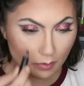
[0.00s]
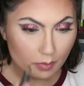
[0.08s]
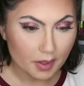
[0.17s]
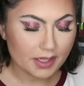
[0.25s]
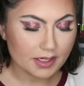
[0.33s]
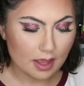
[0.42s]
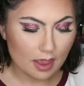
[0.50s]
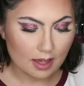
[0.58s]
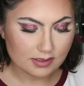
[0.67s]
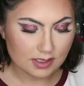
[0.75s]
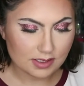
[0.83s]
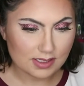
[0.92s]
But
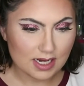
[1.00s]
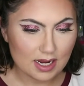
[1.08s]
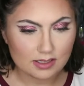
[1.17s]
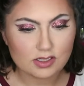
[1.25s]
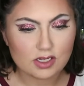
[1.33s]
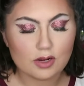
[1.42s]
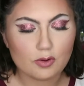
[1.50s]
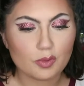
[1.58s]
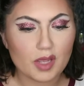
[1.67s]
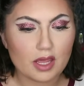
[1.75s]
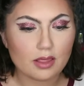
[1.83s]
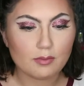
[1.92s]
as it stands, you know,
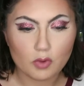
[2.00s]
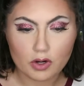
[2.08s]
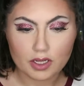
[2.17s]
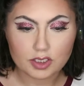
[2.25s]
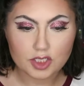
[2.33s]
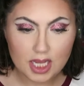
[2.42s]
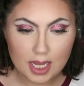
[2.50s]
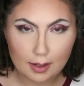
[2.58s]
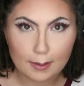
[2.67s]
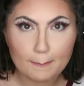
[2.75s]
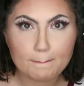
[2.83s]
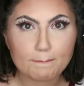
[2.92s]
we're paying the mortgage
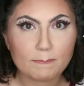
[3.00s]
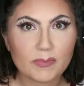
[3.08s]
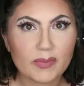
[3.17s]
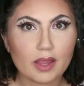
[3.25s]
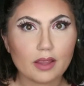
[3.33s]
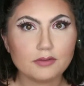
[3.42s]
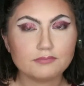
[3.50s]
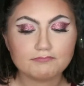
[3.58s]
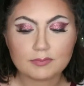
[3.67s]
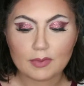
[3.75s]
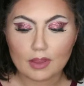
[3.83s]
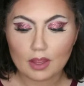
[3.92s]
here,
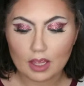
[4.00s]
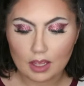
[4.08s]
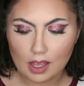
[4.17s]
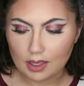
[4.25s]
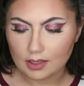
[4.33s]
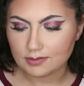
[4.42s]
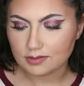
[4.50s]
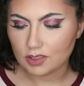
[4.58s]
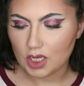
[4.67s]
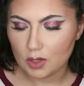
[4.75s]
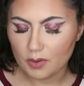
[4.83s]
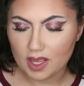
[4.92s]
and
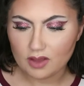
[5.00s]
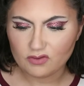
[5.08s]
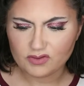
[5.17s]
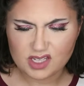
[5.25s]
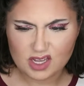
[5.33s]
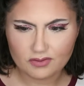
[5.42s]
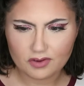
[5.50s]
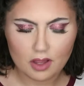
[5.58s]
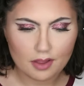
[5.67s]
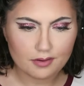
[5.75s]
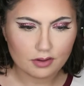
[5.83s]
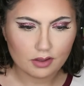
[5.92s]
you know, we have several
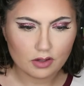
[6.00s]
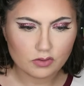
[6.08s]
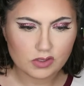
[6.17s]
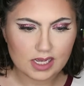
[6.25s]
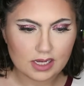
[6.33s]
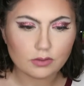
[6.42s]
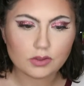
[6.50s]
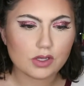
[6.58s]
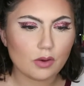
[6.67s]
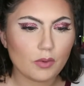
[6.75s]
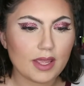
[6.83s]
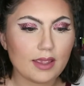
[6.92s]
other loans out,
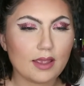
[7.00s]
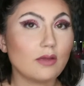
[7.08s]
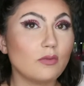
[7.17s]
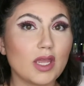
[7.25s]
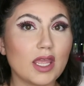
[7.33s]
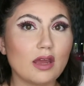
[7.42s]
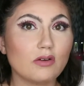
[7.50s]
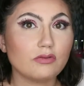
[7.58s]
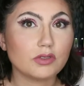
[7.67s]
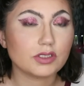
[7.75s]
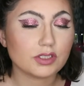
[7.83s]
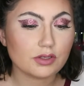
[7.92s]
so we can't
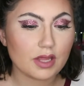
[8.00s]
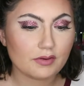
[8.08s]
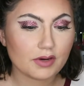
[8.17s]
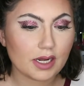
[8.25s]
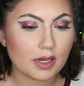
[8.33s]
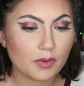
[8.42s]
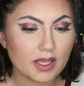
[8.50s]
afford to do that right now.